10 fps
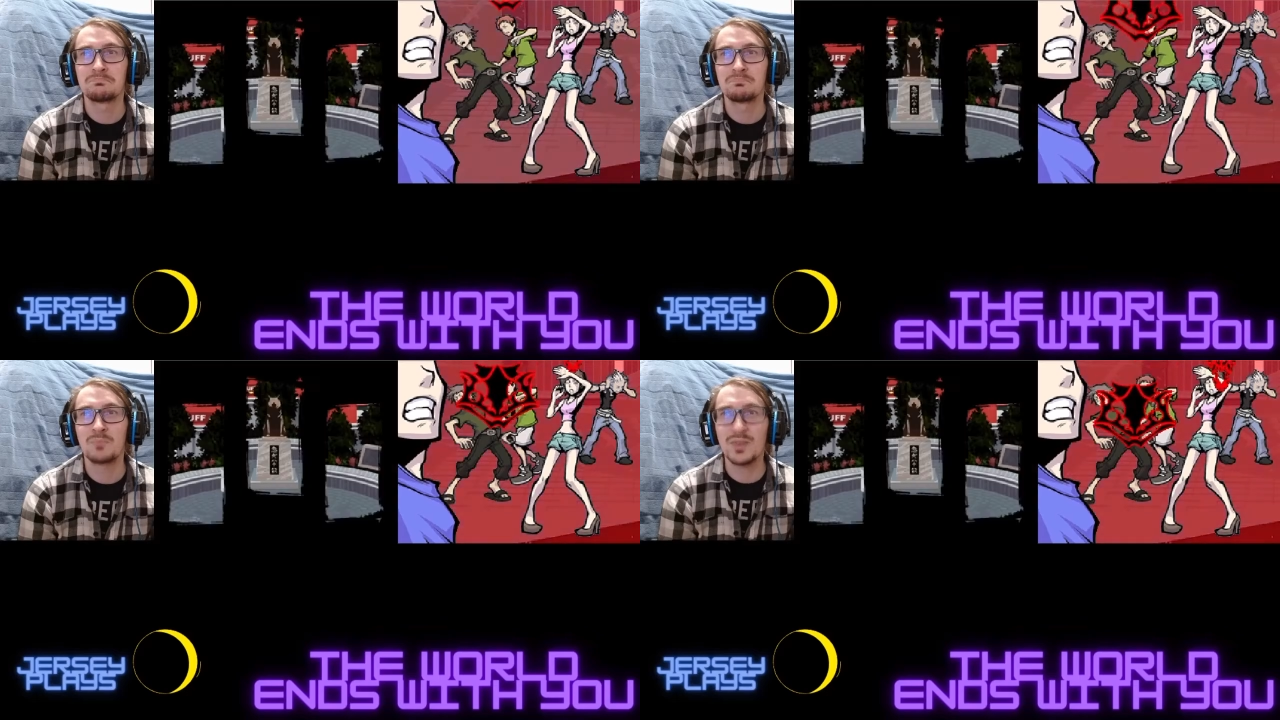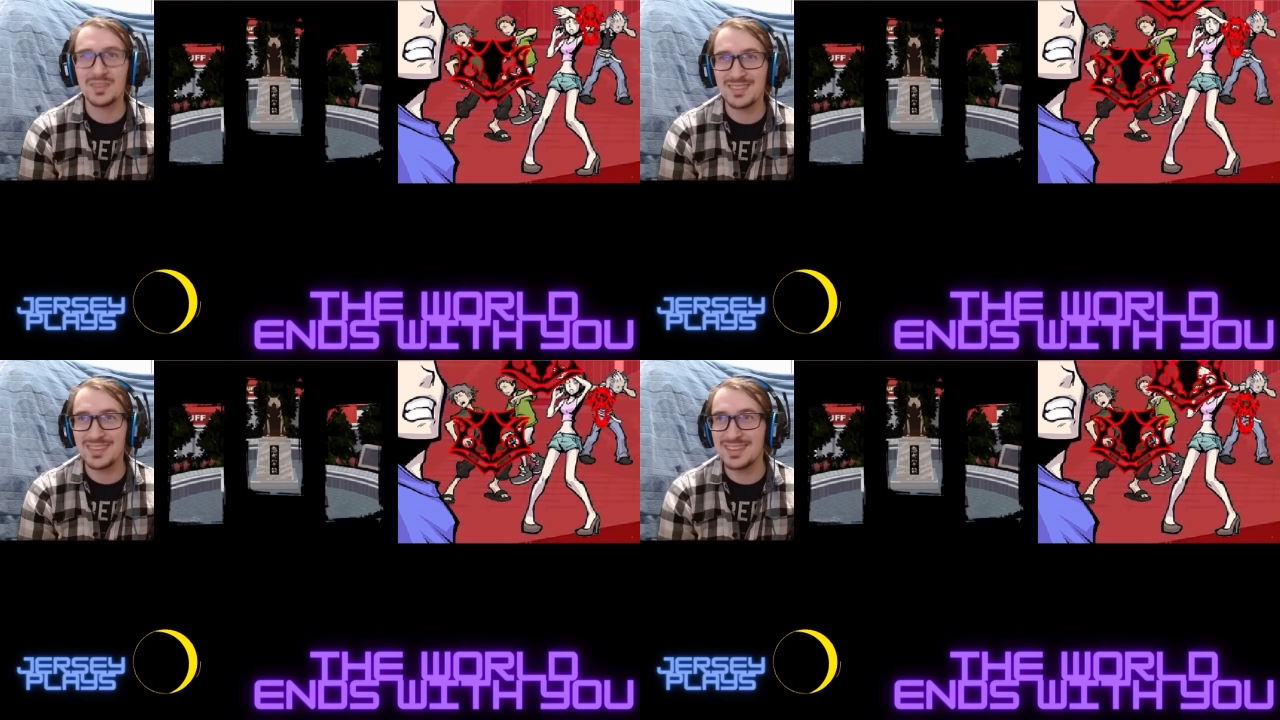What
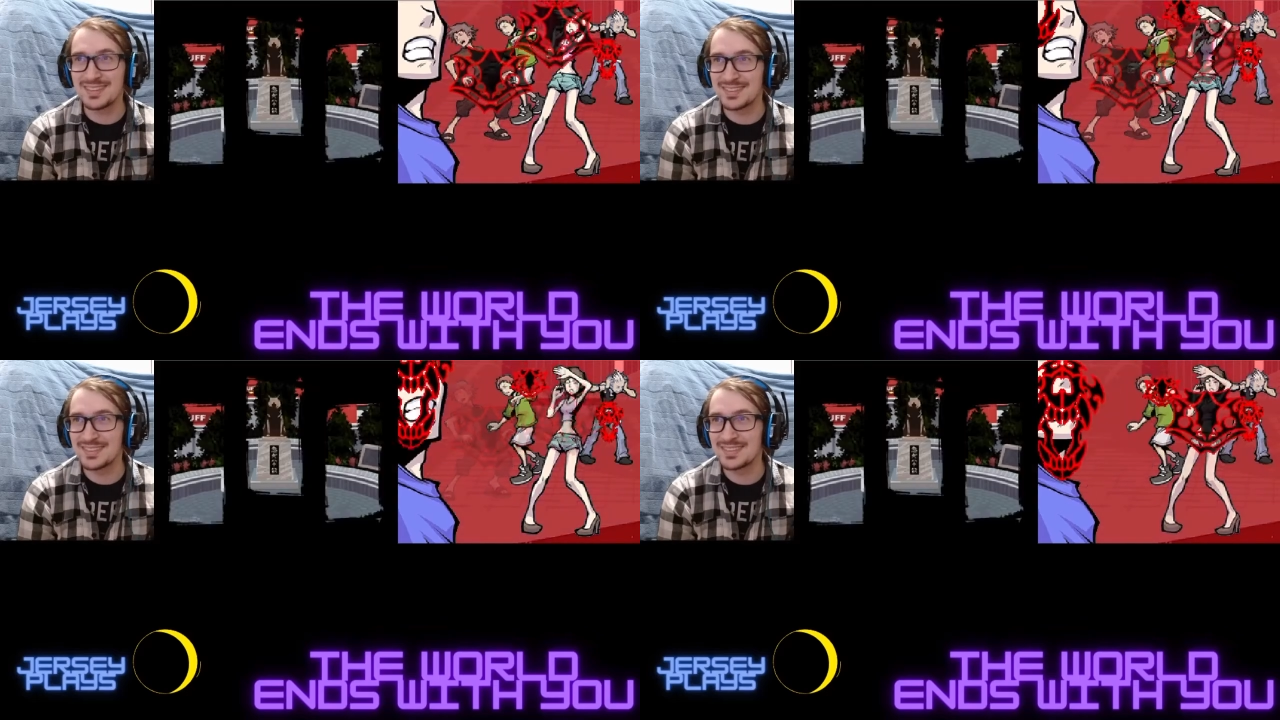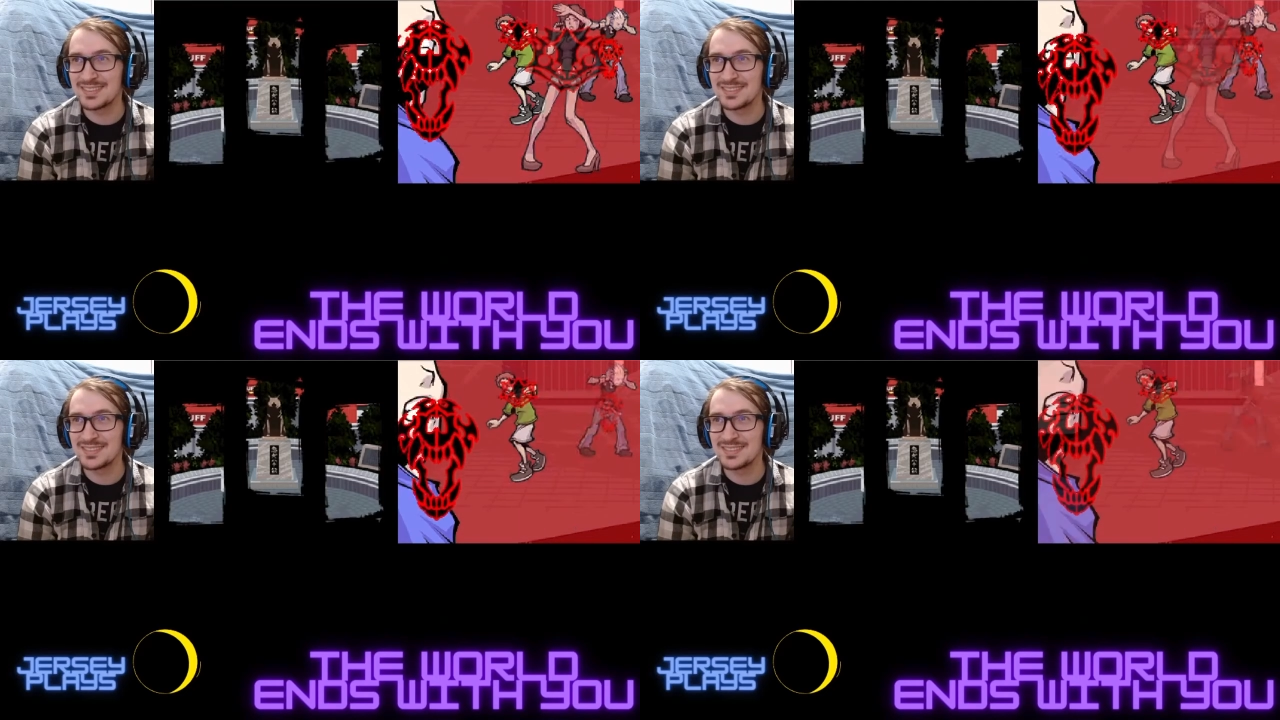is this?
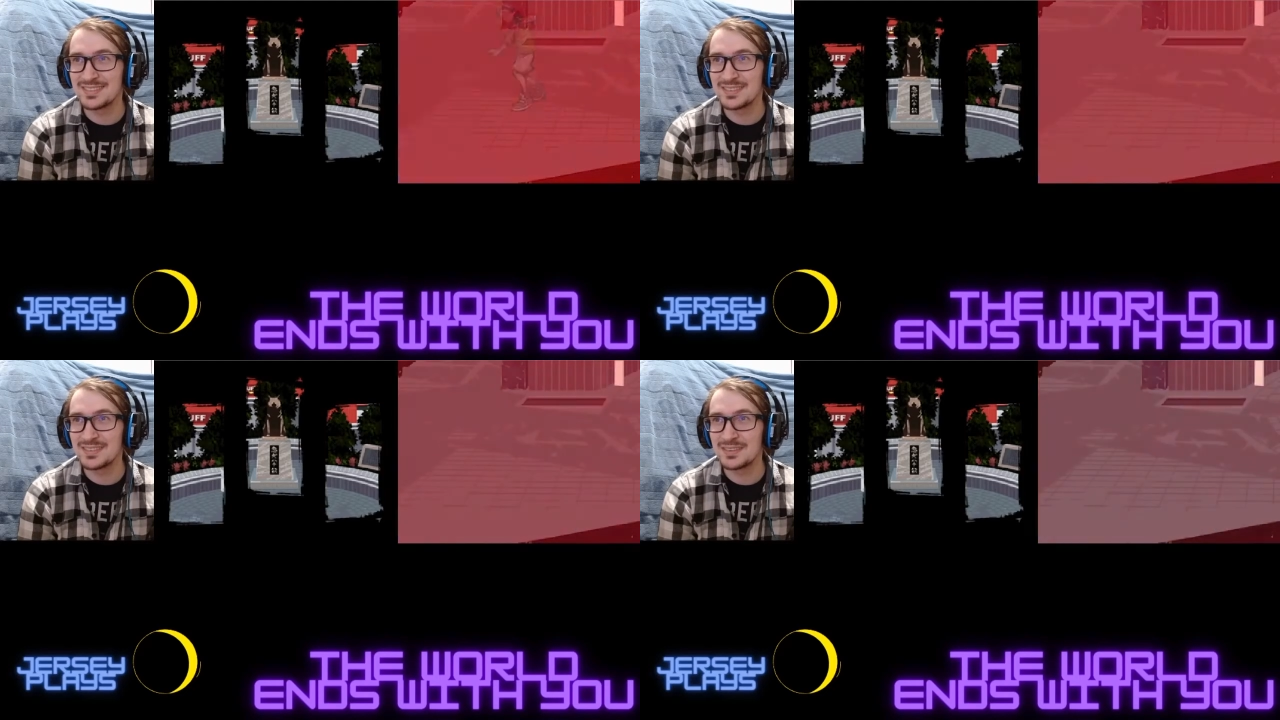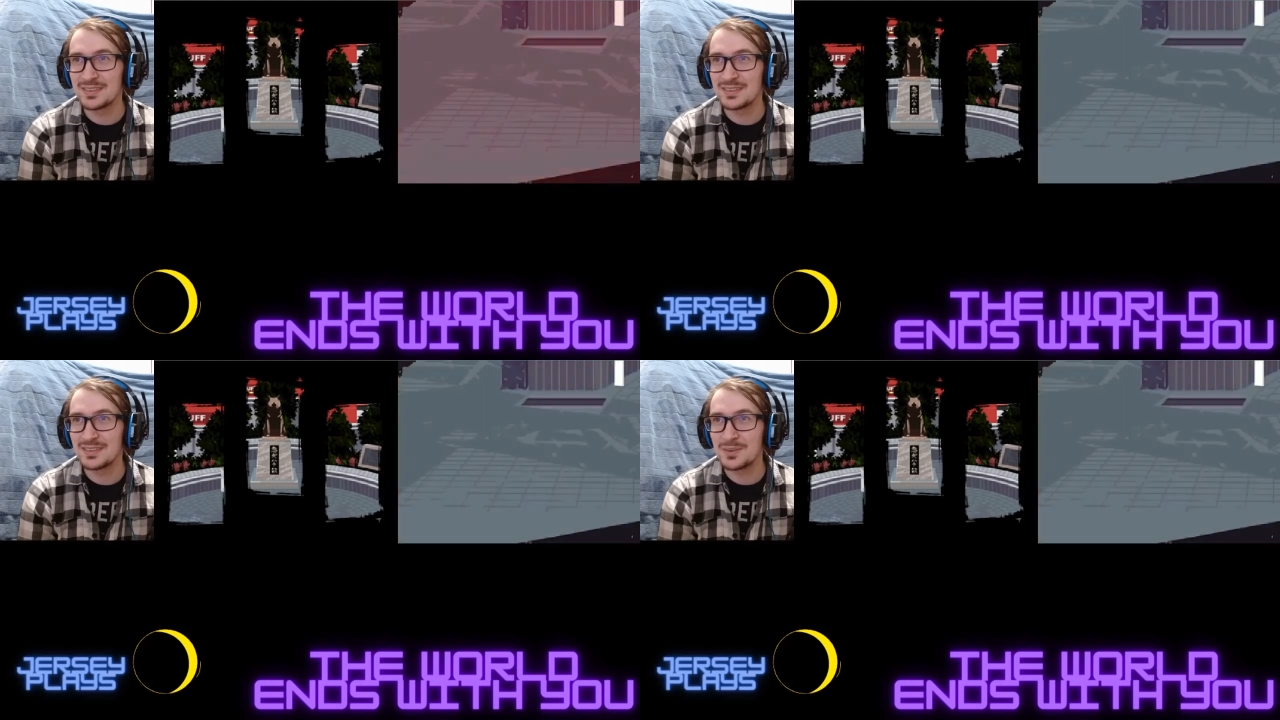
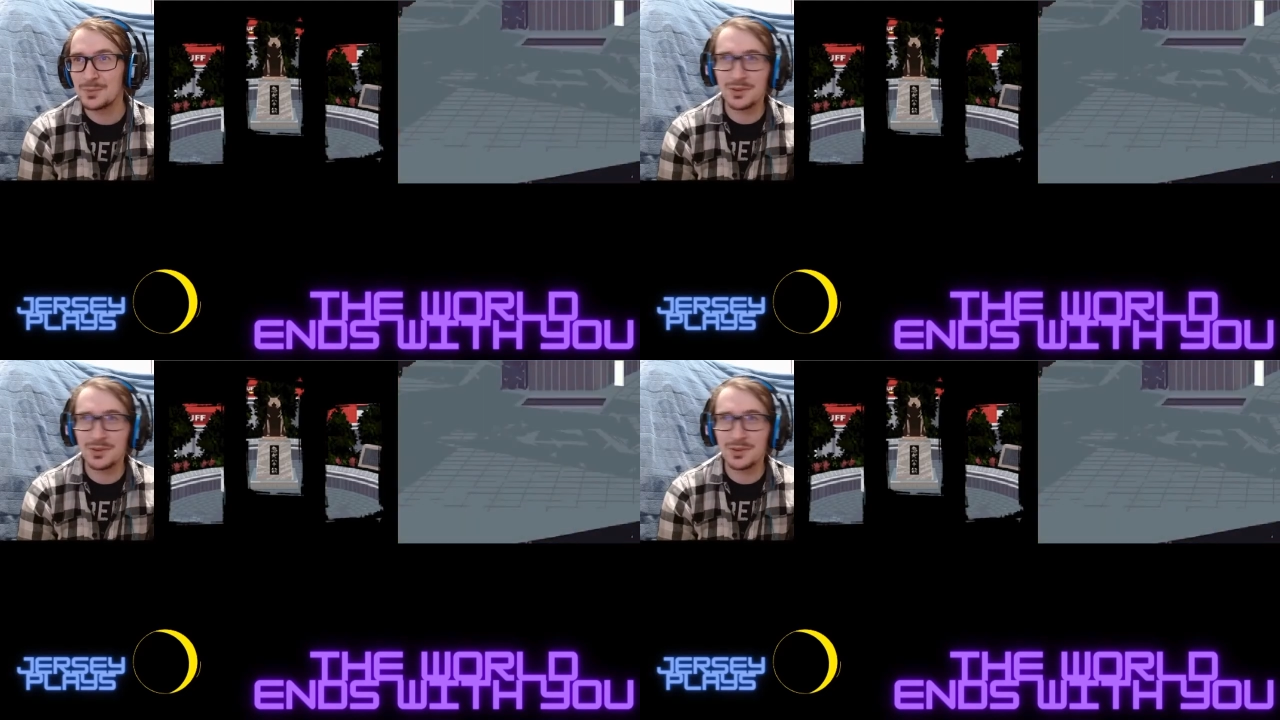What are